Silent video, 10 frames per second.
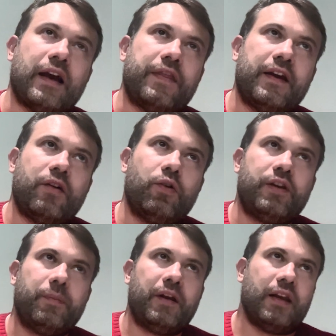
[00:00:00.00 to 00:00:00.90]
think
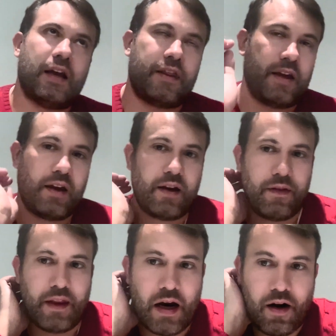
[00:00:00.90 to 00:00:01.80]
ultimately,
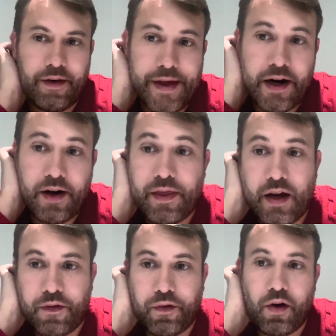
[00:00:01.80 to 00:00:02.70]
they're in
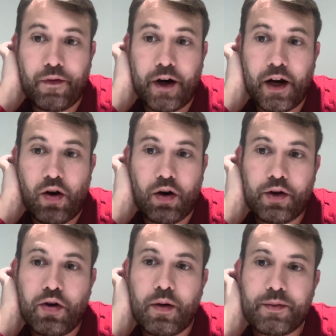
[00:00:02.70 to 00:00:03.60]
there for a very long
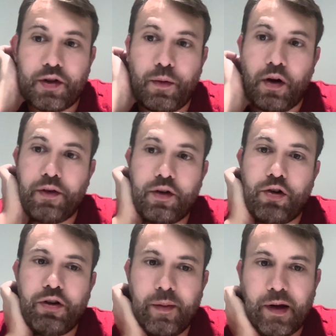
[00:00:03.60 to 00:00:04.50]
term. So we also
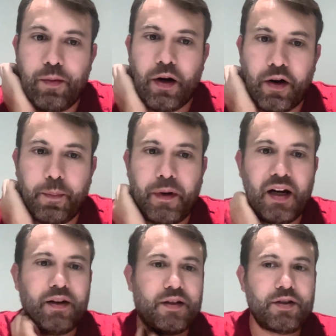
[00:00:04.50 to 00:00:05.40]
told them that we are not
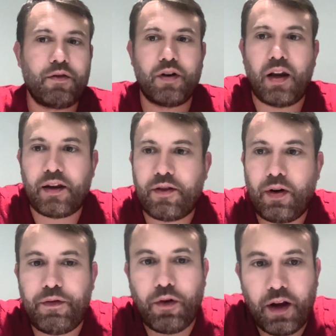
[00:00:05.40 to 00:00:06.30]
building this over like
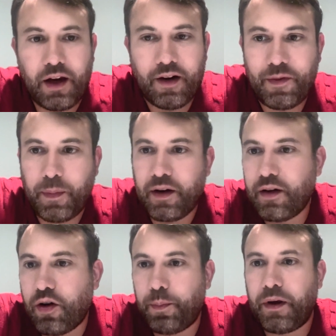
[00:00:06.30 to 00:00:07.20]
3-4 years, but
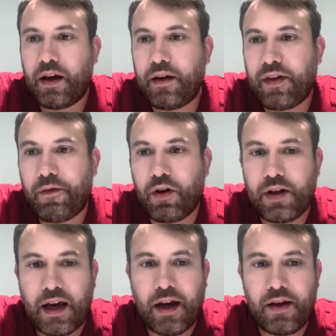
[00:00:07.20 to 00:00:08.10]
it could be several
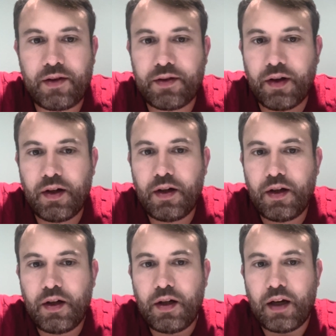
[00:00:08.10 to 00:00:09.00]
decades.
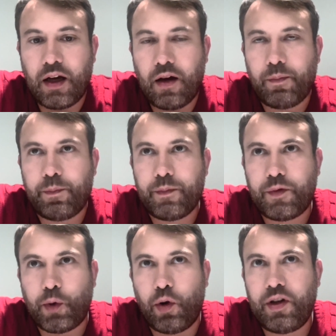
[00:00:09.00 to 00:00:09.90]

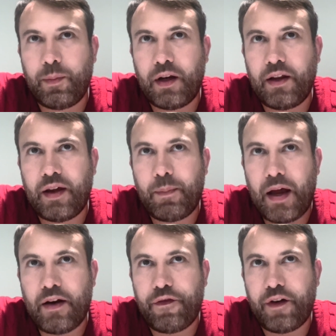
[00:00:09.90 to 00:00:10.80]
So ultimately, they
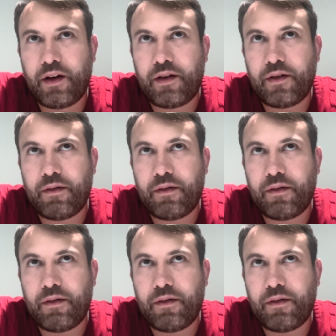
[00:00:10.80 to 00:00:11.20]
benefit